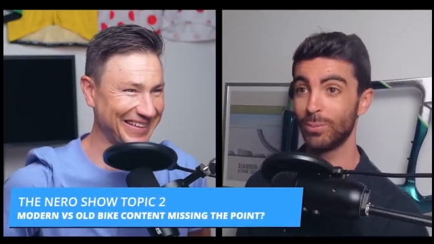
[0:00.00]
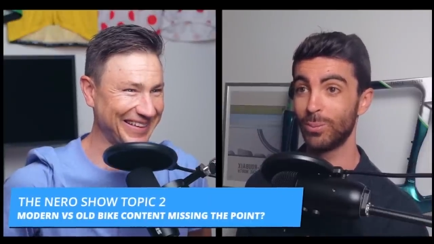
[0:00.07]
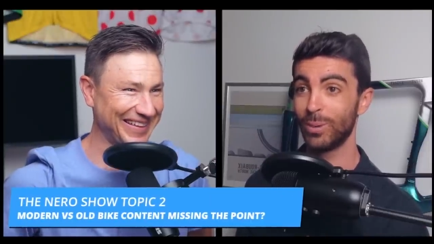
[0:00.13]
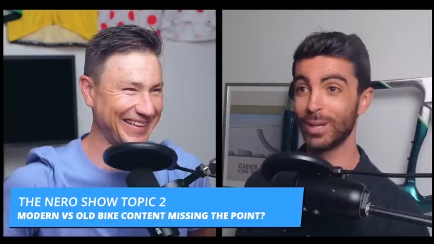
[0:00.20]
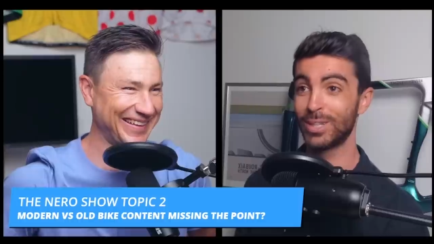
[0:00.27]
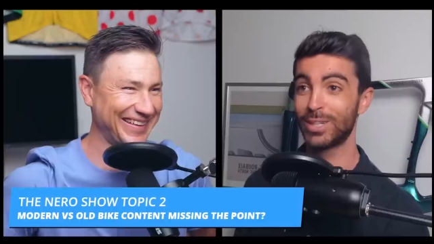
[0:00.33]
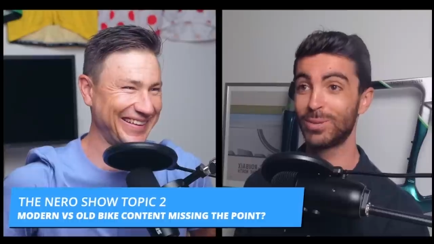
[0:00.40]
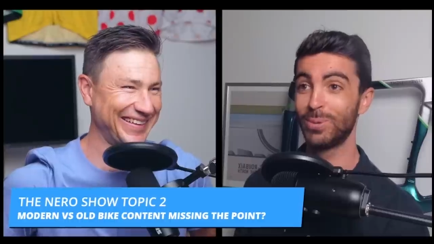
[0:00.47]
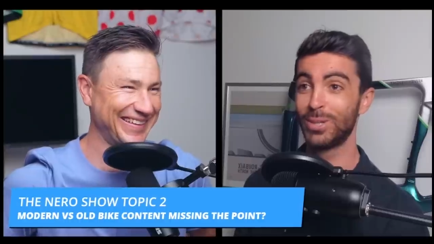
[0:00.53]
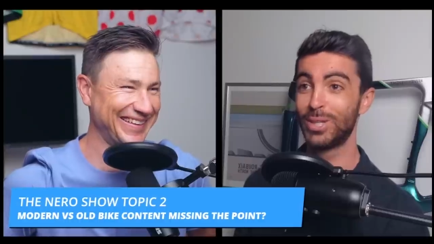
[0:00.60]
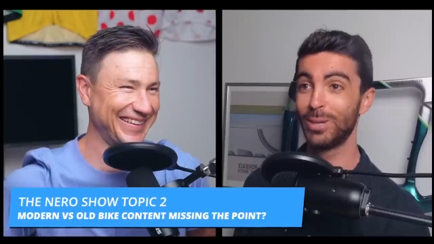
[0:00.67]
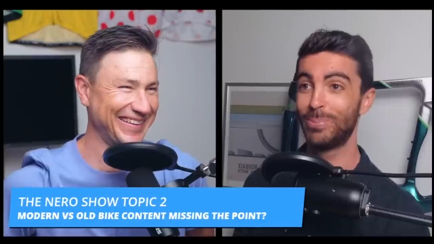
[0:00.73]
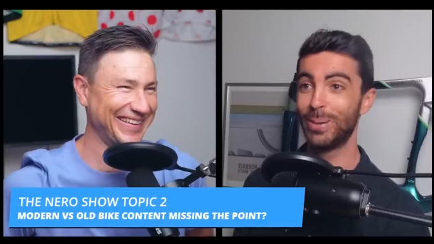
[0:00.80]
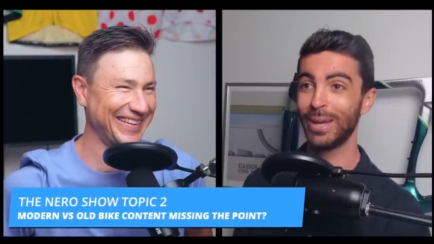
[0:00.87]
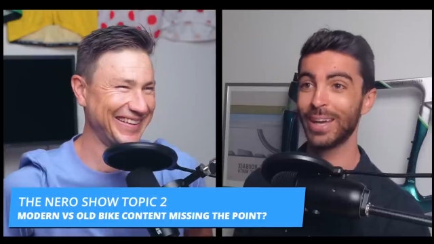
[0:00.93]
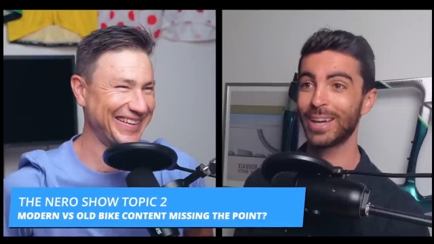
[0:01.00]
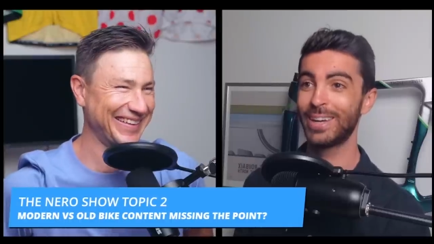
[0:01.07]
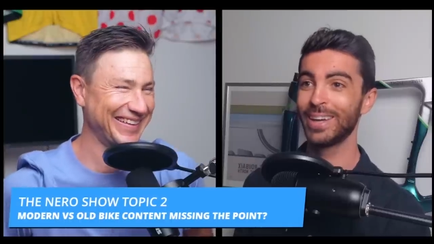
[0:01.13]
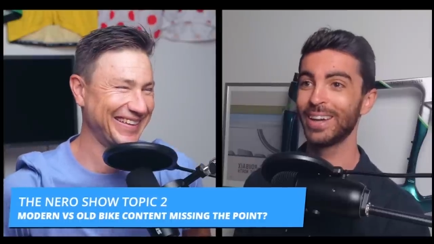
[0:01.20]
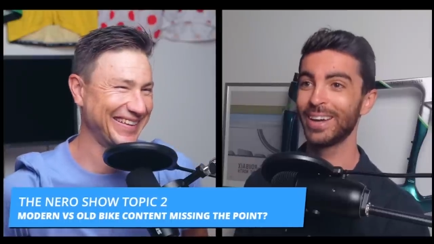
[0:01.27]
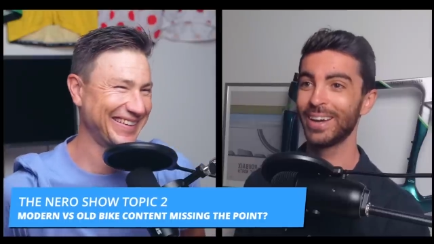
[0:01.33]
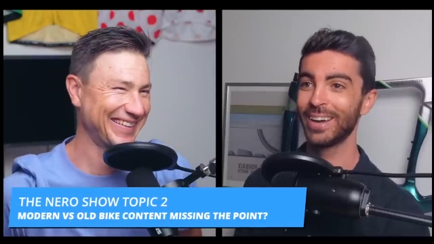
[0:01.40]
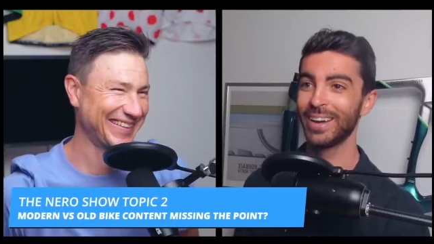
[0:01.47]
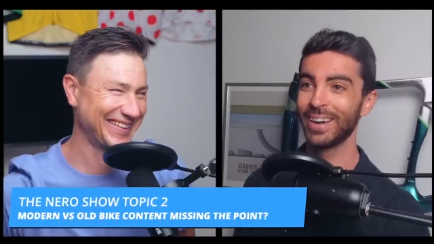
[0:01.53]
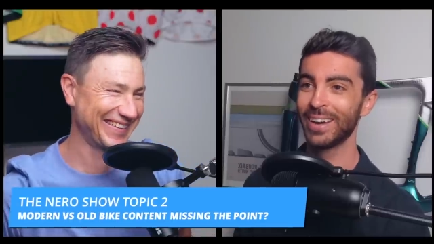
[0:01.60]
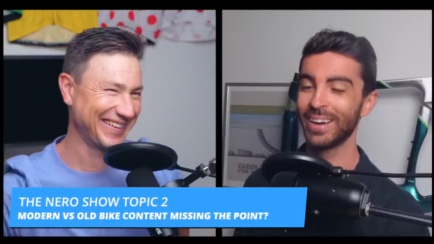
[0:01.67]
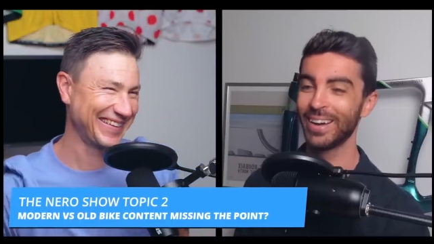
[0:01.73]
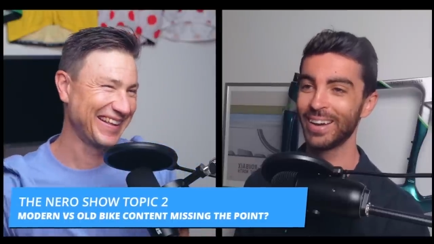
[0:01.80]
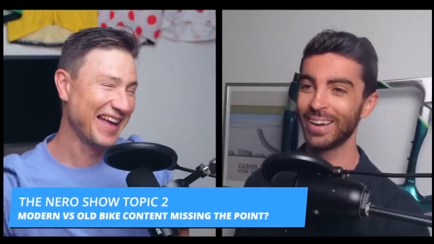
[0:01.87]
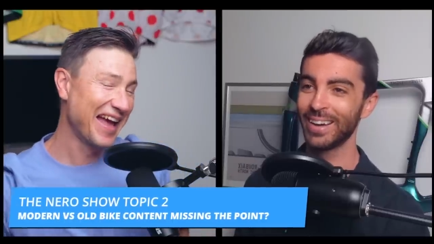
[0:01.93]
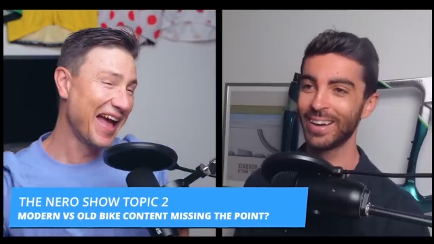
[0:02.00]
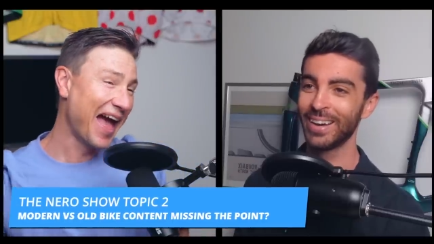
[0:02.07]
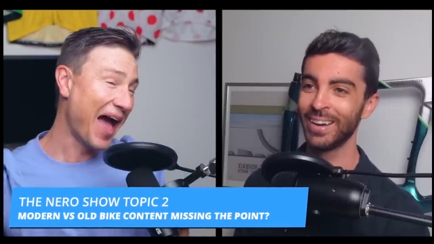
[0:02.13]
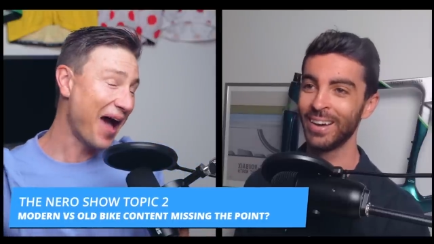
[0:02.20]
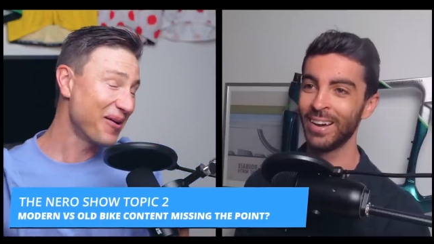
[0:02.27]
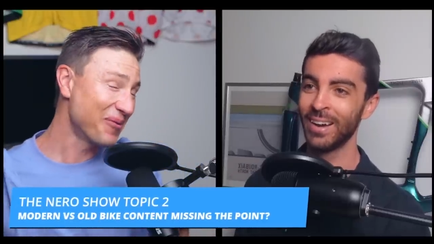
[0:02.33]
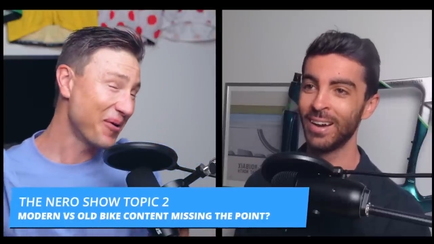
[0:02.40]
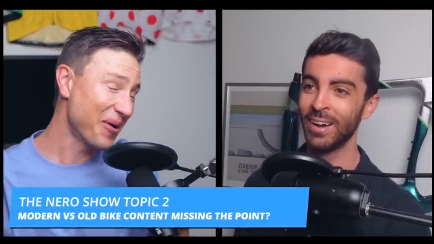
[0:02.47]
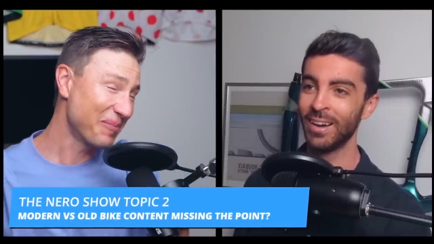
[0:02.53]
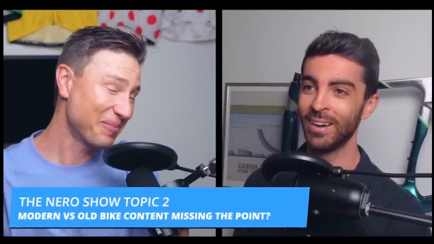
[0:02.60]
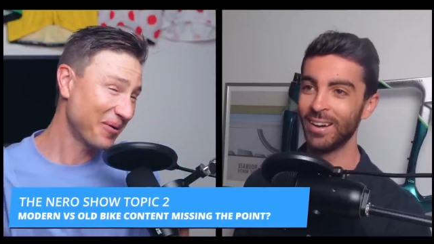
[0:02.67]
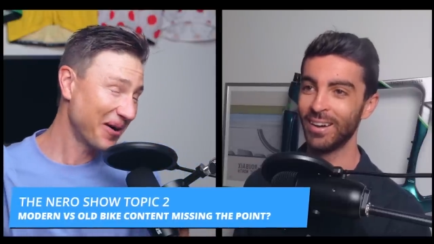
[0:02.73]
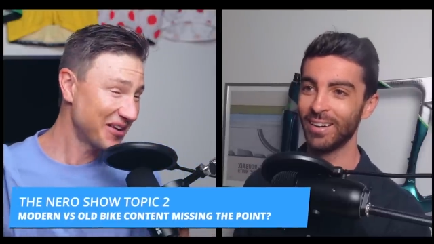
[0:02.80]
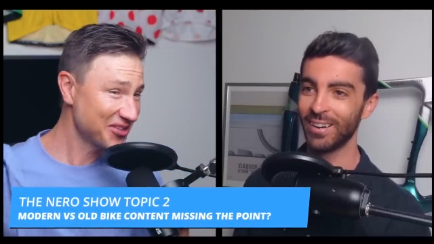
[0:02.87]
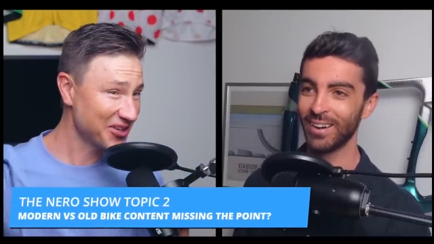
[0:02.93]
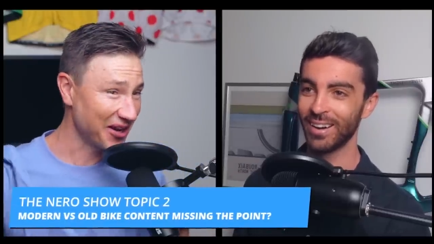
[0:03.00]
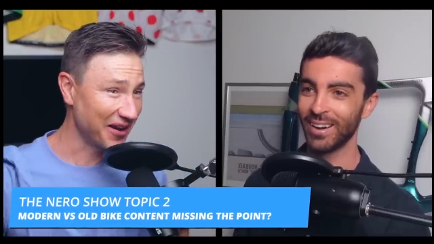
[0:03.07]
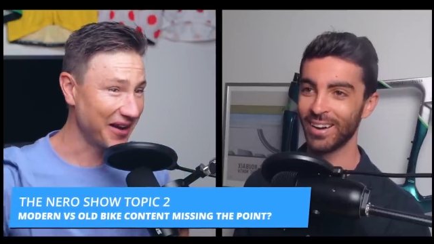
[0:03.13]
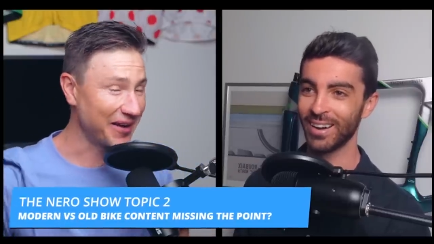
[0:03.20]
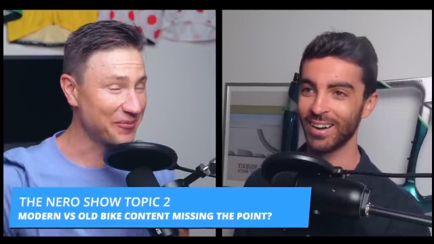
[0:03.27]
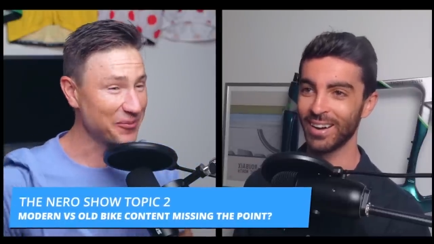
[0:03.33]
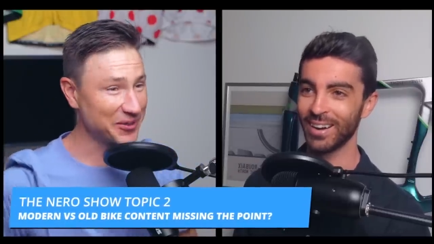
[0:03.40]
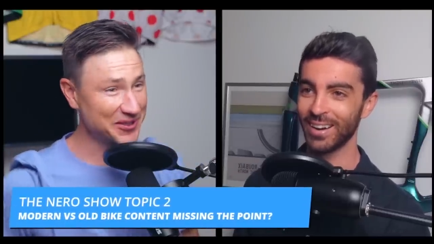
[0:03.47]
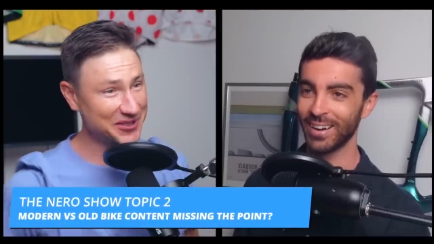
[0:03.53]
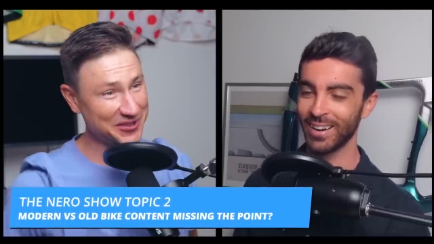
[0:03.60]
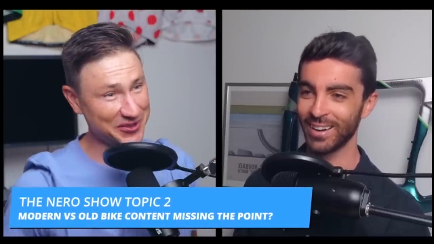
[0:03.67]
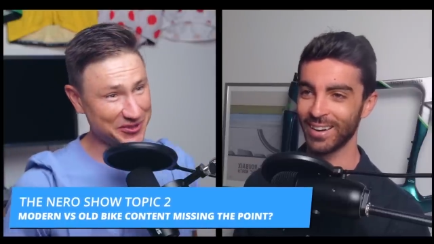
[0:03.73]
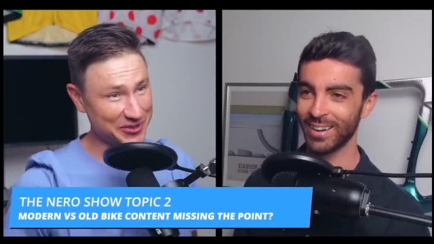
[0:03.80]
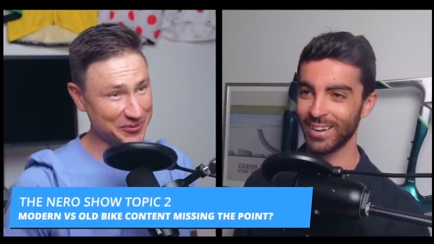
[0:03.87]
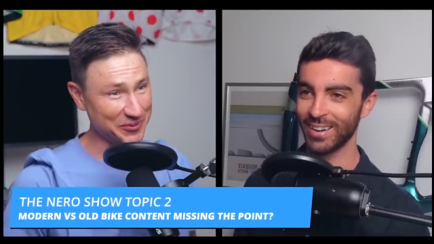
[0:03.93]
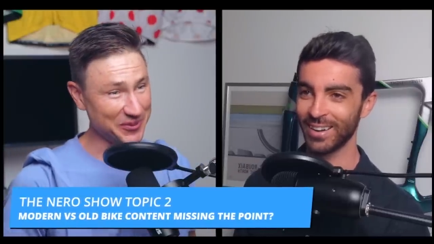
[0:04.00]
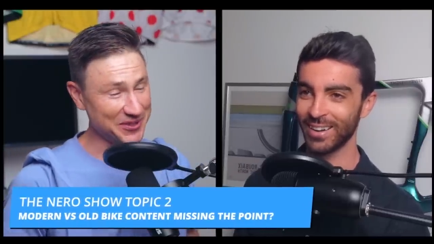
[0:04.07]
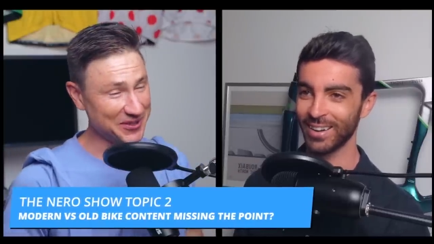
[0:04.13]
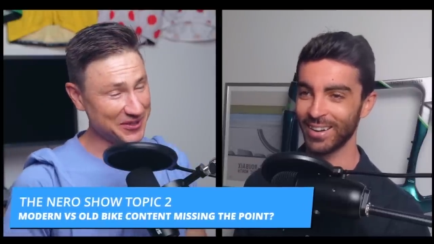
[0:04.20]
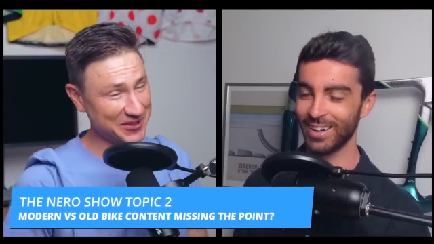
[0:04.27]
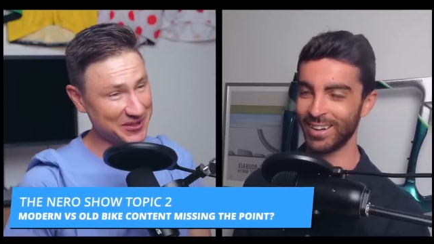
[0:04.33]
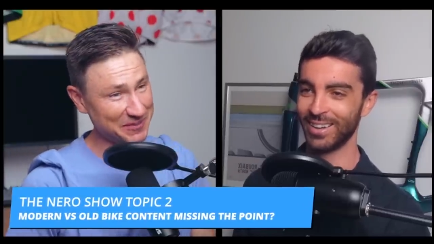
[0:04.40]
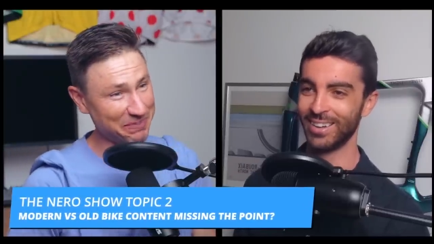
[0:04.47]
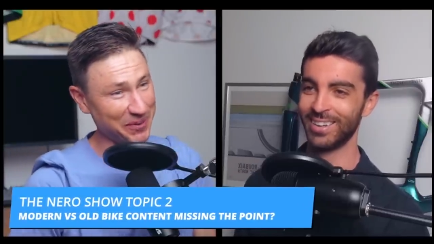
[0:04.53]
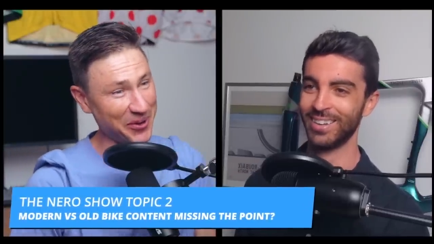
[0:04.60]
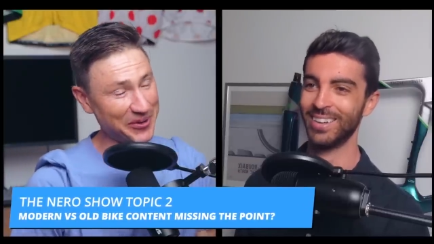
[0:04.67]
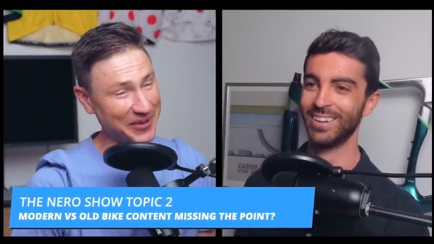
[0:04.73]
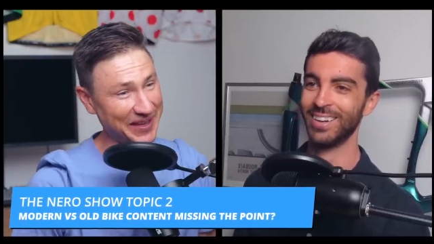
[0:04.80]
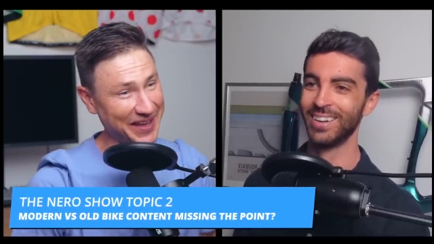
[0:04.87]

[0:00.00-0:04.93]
Speaker 1: Which would you pick? At what pressure? And what's the what's the spoke